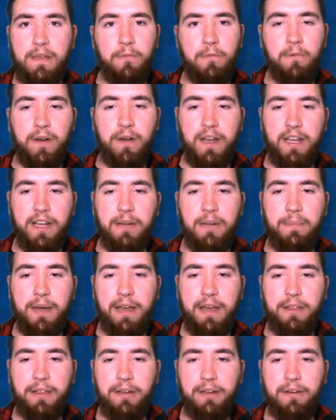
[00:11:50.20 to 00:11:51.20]
We're not going to
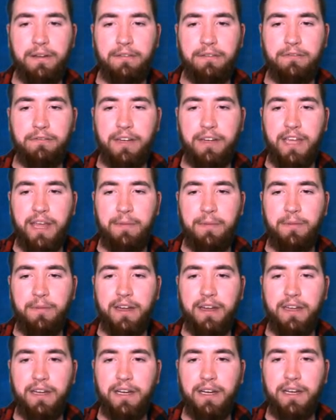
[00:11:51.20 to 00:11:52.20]
bother going for game
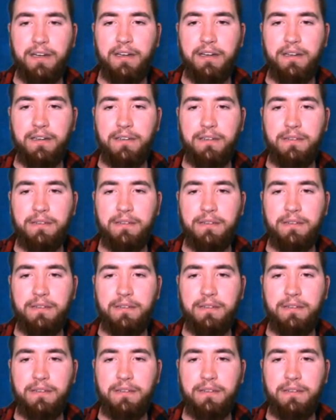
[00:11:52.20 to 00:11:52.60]
right here,